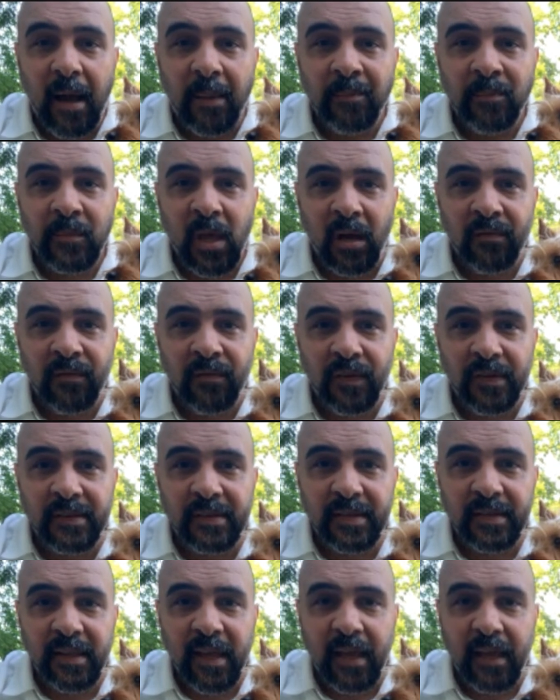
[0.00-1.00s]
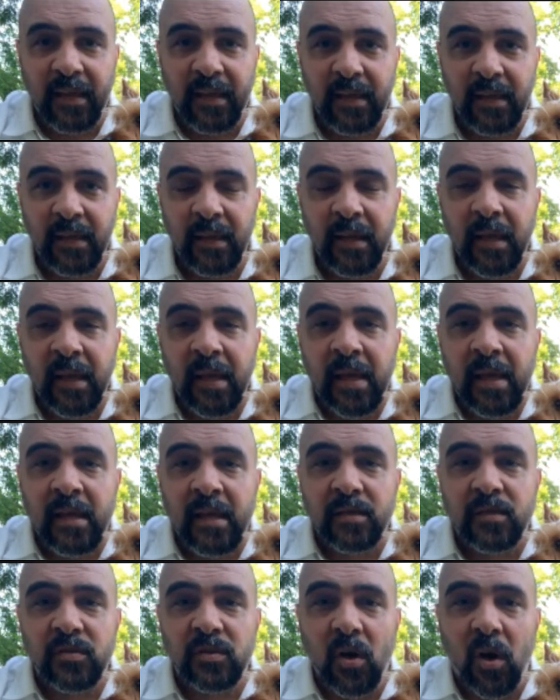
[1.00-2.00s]
done for today.
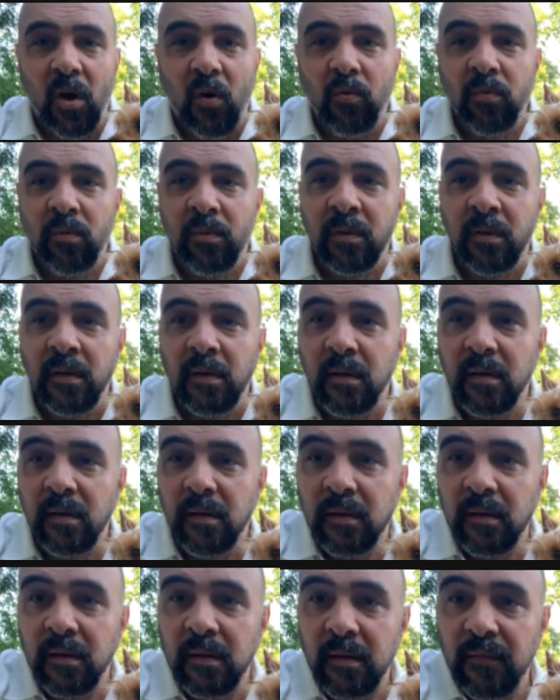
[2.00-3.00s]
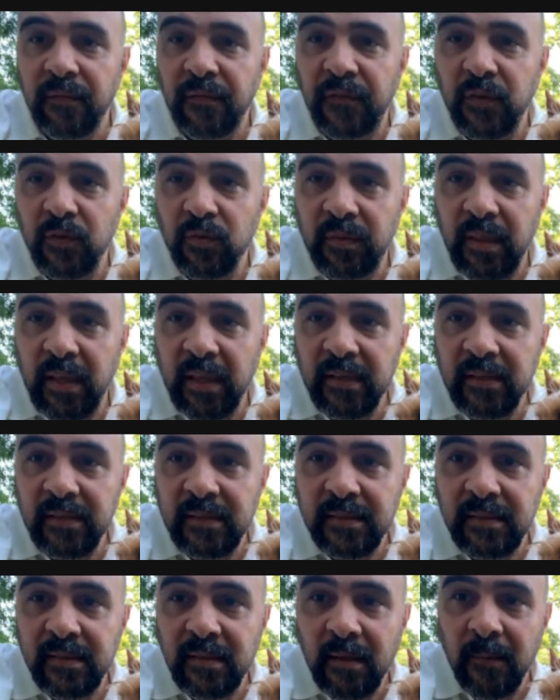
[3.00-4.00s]
So, few
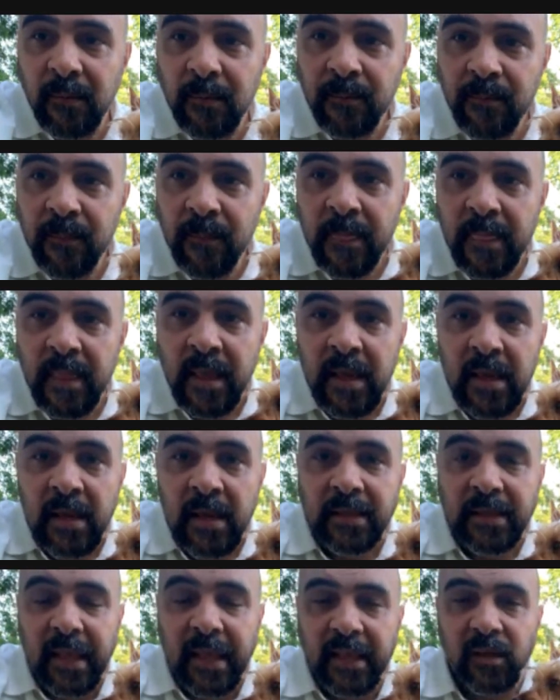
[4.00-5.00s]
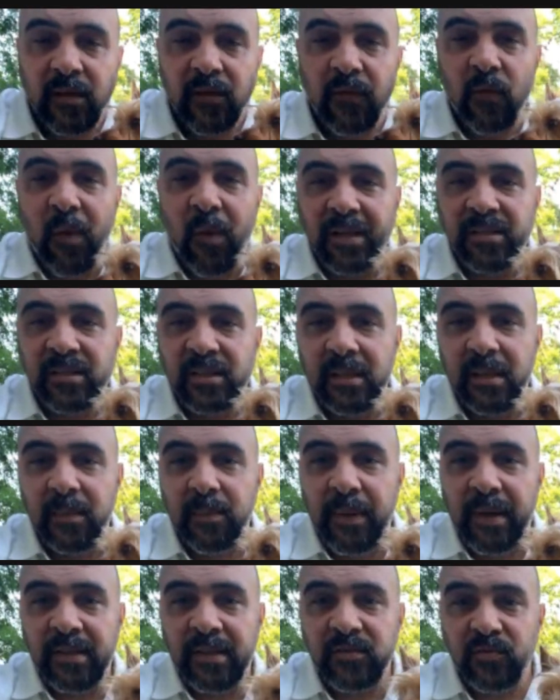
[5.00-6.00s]
things. Thank you for watching the
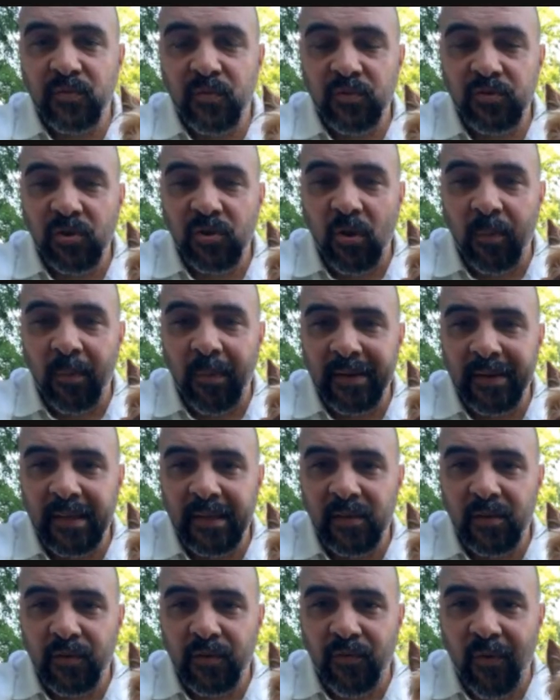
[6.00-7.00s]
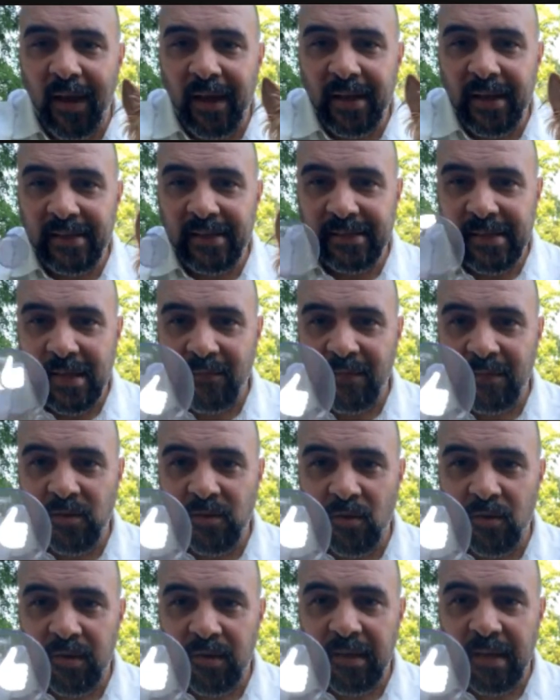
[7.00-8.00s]
Pets Rule Show Monday through Friday,
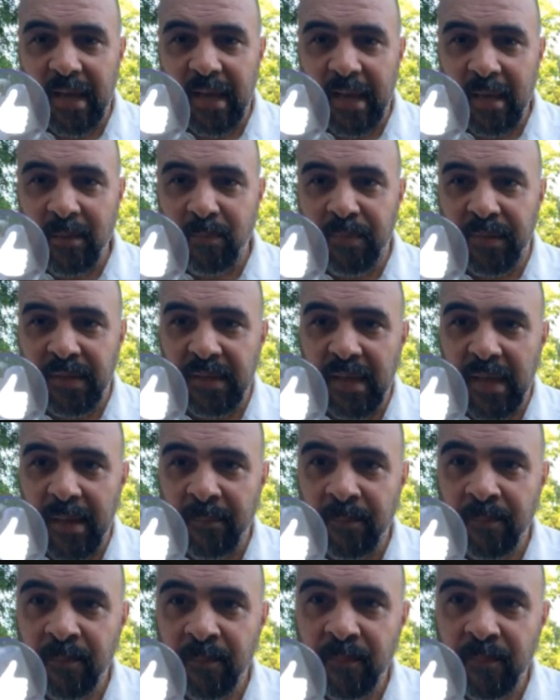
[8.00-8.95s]
7:30 to 8 p.m.